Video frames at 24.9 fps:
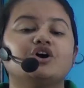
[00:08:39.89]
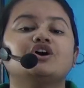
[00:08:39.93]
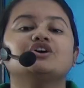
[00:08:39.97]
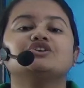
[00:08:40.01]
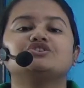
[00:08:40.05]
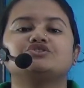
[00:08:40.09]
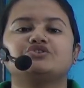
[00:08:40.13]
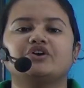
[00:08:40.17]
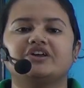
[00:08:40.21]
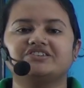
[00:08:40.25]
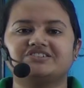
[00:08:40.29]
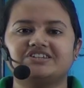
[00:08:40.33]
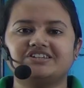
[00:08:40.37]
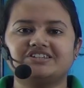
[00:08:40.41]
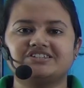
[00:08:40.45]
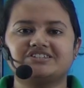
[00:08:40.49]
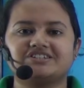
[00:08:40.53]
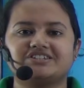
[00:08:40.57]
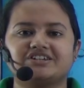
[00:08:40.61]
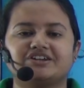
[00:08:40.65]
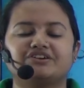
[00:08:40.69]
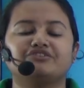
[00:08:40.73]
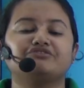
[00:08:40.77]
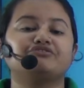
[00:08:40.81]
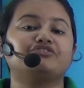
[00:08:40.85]
So
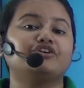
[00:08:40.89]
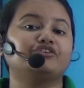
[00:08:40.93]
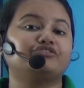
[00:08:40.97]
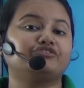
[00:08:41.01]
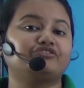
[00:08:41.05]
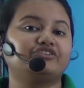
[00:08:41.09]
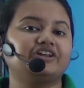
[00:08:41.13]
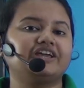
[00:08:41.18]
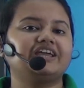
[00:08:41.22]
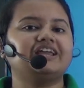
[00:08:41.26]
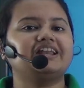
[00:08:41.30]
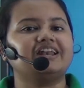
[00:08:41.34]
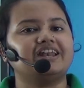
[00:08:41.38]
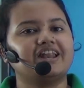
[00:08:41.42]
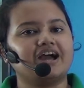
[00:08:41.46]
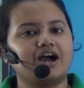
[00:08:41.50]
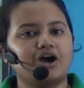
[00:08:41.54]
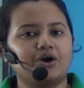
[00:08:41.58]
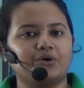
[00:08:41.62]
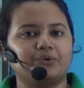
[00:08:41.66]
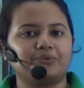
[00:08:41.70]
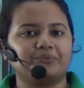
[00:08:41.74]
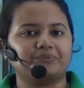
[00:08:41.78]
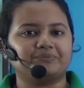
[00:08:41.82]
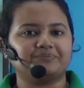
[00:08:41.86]
register for free
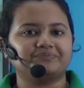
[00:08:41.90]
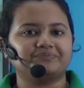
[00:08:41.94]
now.